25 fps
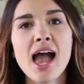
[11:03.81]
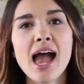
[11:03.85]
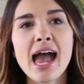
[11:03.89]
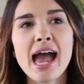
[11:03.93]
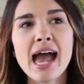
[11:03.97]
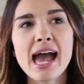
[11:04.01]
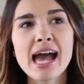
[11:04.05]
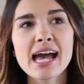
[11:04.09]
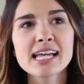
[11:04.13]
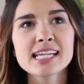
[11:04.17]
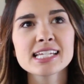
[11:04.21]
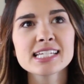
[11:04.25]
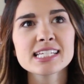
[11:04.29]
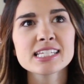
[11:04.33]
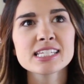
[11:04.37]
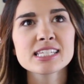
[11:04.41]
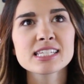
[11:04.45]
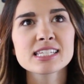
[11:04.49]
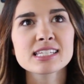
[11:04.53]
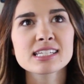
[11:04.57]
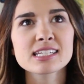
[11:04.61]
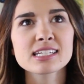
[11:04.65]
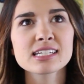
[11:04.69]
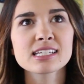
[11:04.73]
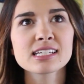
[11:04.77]
As
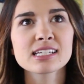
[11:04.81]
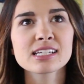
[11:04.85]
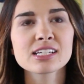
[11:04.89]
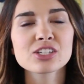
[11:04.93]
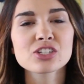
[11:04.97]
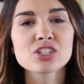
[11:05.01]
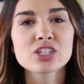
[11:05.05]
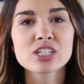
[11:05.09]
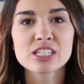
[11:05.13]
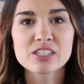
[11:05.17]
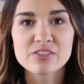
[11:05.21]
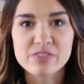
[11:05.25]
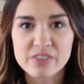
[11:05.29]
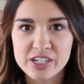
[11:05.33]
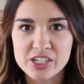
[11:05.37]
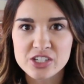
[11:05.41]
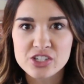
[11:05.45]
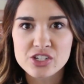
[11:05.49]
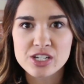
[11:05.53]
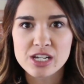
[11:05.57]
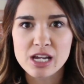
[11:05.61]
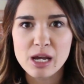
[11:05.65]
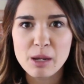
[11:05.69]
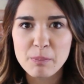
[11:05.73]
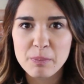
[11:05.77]
she's
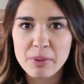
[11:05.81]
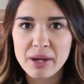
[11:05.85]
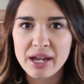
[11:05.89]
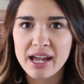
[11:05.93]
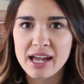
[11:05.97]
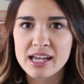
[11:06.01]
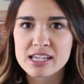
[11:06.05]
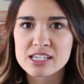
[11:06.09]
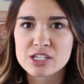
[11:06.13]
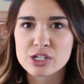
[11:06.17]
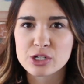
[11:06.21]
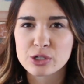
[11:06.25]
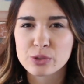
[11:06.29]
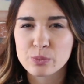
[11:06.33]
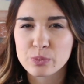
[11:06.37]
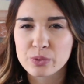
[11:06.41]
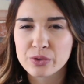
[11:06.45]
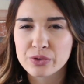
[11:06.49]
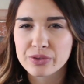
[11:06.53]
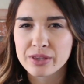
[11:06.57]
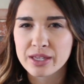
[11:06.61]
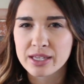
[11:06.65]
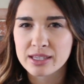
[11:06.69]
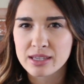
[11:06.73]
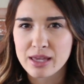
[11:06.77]
finishing up, I ask her,
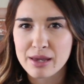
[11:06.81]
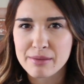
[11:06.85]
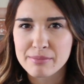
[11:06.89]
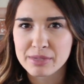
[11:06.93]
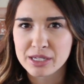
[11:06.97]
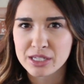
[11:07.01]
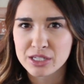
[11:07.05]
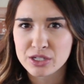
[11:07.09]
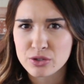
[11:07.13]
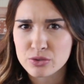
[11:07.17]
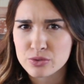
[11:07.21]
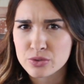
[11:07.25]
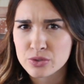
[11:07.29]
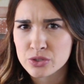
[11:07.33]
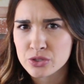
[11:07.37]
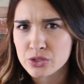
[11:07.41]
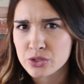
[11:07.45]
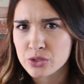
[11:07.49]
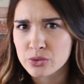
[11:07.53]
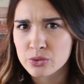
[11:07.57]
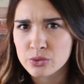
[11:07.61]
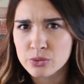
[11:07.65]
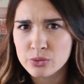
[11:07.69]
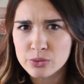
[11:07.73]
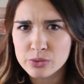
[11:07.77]
will they let me know
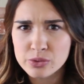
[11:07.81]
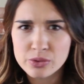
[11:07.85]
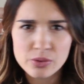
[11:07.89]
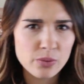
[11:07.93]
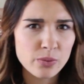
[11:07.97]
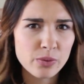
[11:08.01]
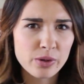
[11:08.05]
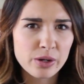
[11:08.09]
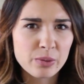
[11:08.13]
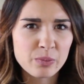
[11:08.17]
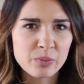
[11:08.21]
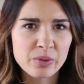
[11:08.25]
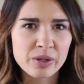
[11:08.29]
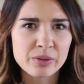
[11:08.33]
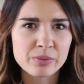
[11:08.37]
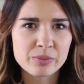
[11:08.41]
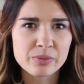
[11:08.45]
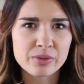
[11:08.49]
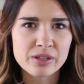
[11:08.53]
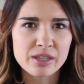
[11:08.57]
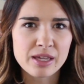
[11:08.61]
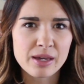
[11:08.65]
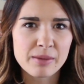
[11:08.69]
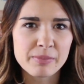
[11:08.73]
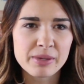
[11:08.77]
soon, or when
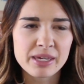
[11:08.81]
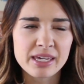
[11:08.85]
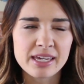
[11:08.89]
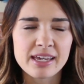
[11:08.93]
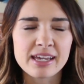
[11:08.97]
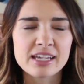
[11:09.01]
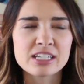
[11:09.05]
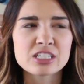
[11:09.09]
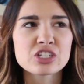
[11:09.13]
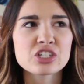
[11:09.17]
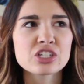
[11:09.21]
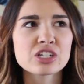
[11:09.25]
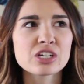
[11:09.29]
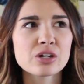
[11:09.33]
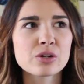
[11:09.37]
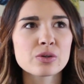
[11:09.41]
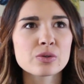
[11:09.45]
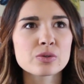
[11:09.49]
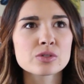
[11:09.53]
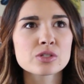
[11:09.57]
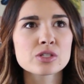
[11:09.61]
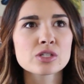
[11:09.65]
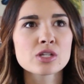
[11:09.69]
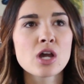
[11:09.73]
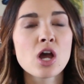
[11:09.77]
will they be? And she
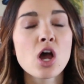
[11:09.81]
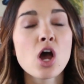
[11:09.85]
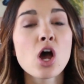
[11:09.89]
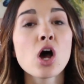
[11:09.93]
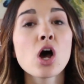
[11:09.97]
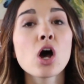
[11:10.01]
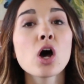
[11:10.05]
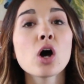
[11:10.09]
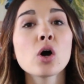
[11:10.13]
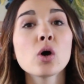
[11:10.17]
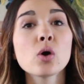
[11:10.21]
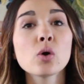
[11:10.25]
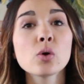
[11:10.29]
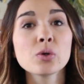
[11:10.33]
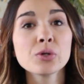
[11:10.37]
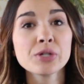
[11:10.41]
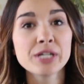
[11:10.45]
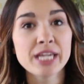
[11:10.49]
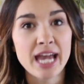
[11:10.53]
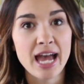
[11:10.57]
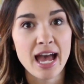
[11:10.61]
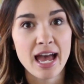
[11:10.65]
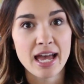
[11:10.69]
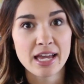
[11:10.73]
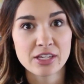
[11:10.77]
goes, oh
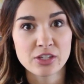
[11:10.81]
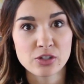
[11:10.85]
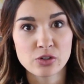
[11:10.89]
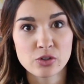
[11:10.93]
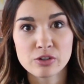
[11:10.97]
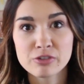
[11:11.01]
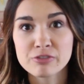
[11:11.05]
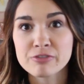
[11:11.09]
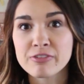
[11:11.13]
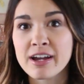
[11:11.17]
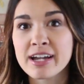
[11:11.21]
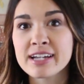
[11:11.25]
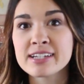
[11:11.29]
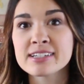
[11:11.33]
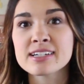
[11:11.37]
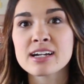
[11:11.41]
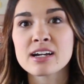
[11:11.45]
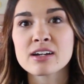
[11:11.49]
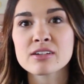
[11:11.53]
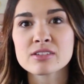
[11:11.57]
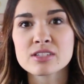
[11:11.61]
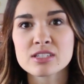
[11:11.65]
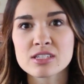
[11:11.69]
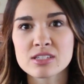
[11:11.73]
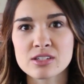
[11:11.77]
yeah, you'll find
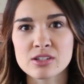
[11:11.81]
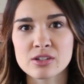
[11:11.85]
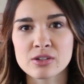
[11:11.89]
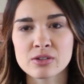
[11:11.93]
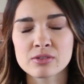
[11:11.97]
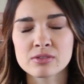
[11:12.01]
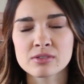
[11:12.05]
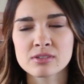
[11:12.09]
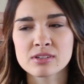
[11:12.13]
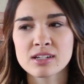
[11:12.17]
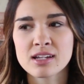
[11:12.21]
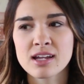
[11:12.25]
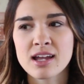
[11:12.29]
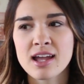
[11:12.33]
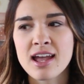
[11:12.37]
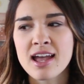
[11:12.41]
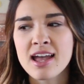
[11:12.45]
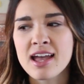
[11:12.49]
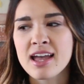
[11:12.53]
out soon.